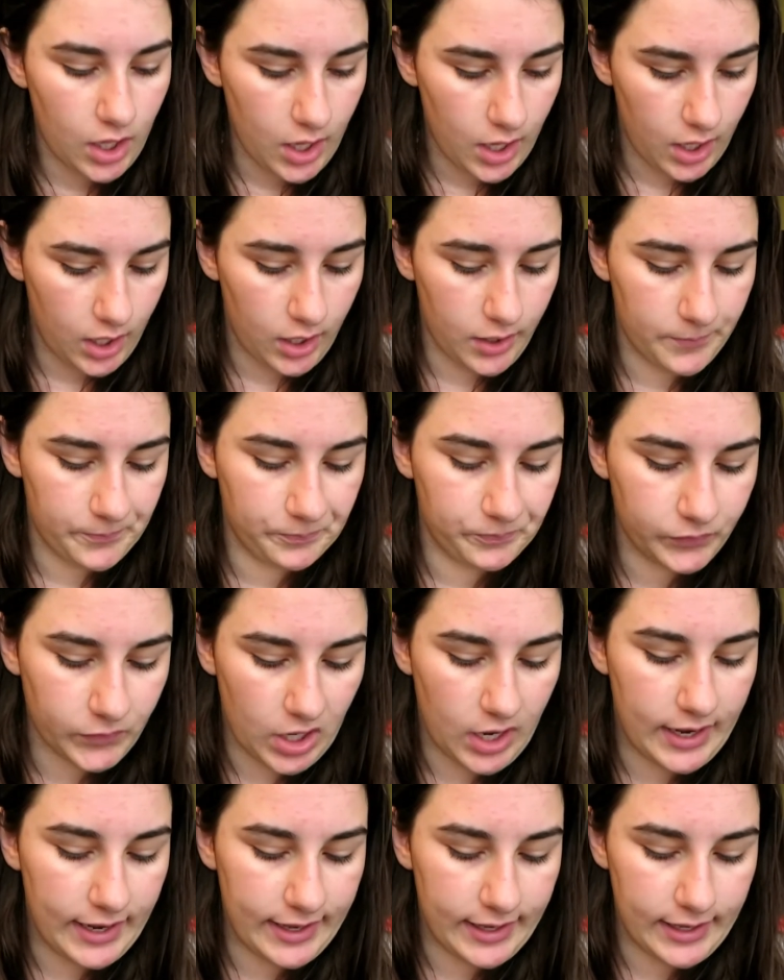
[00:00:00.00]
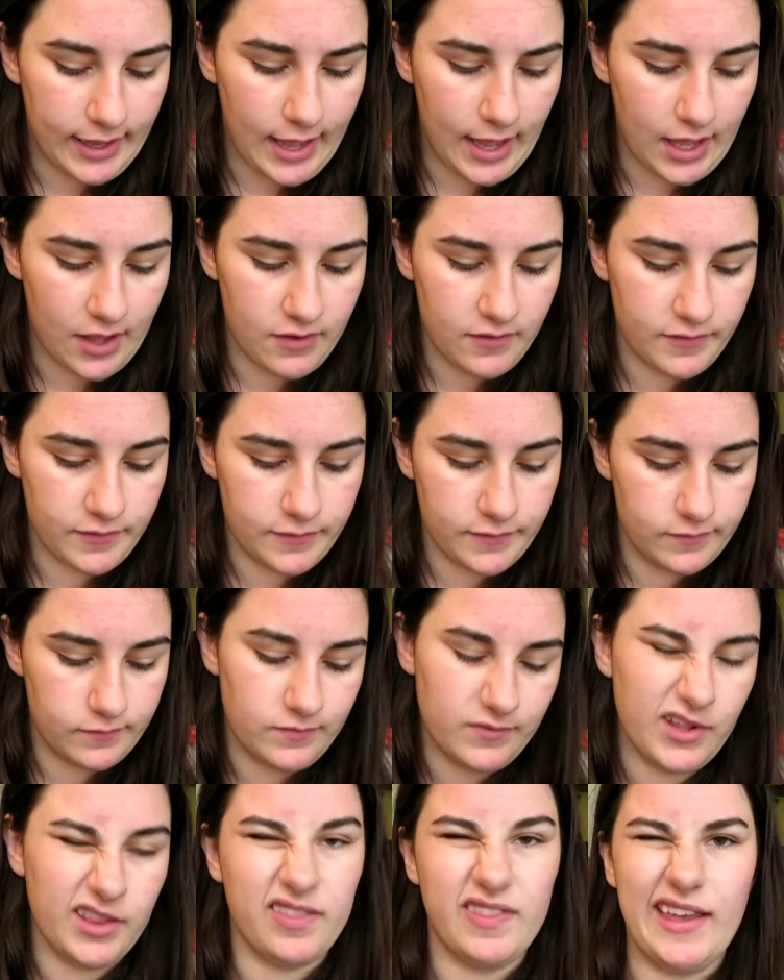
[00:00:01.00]
I have
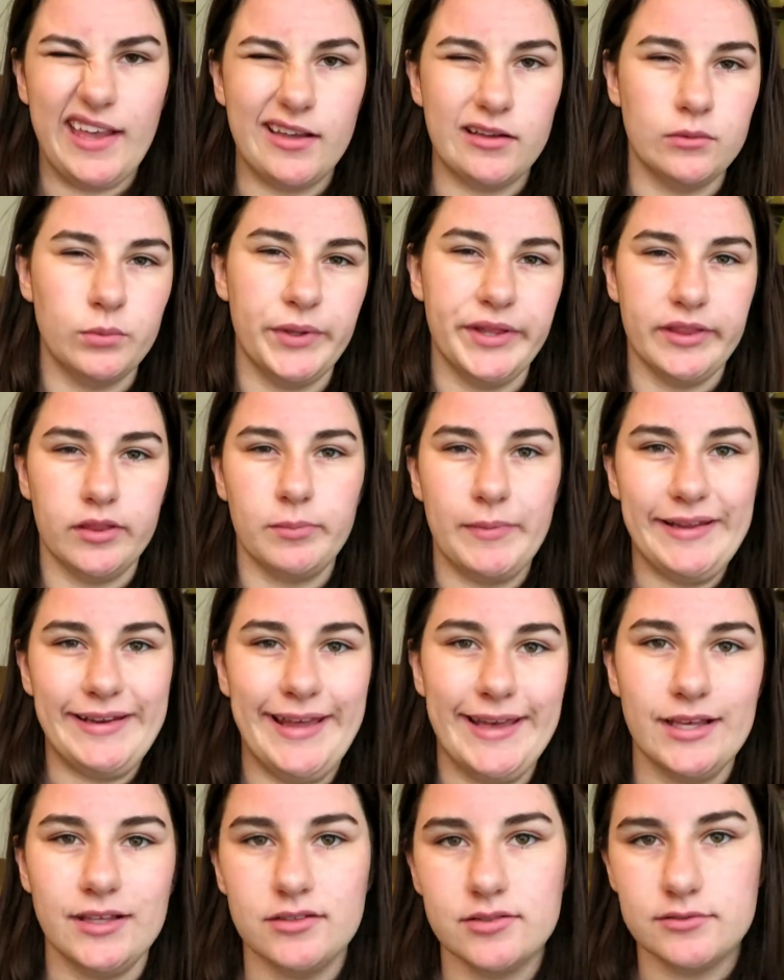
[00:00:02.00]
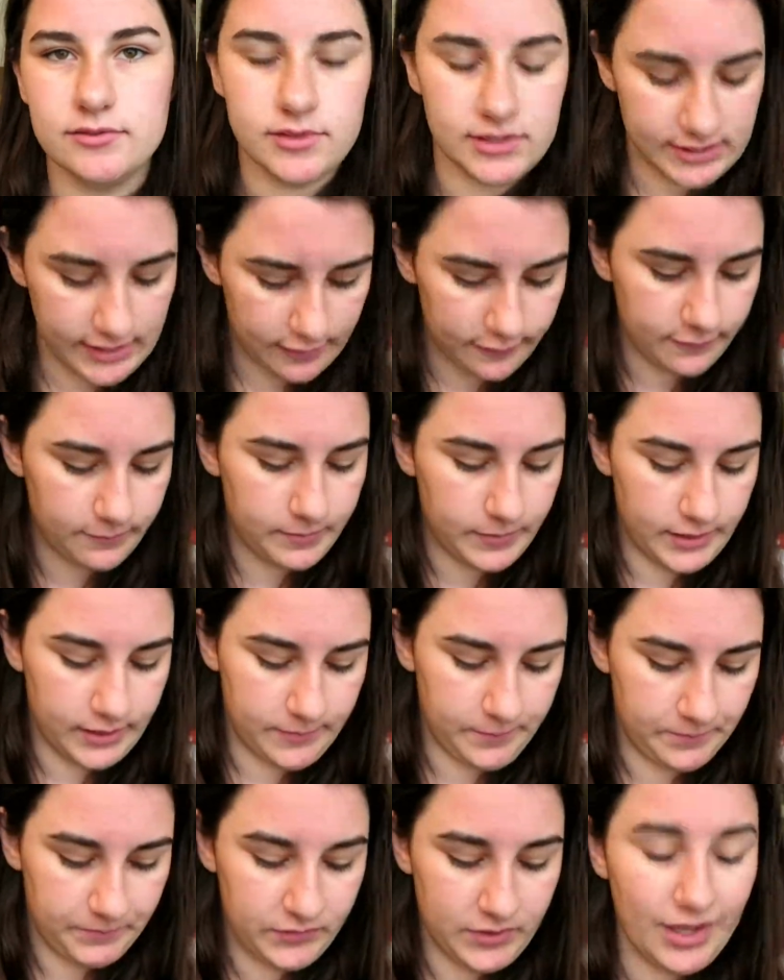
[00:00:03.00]
a thing with my legs and stuff,
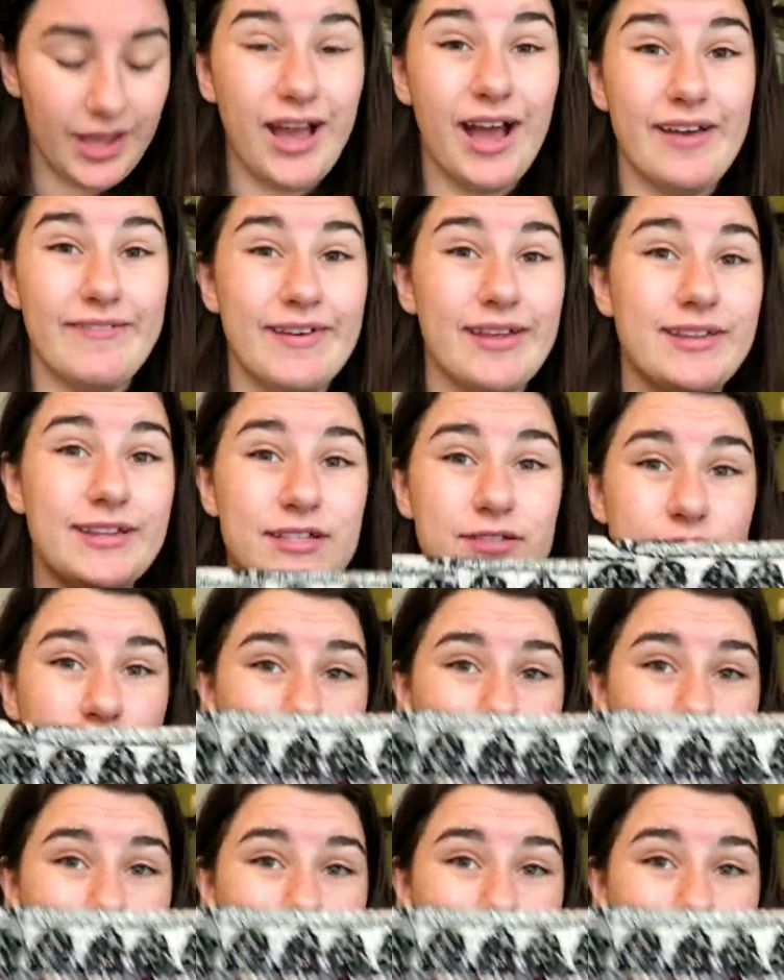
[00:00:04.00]
but I found these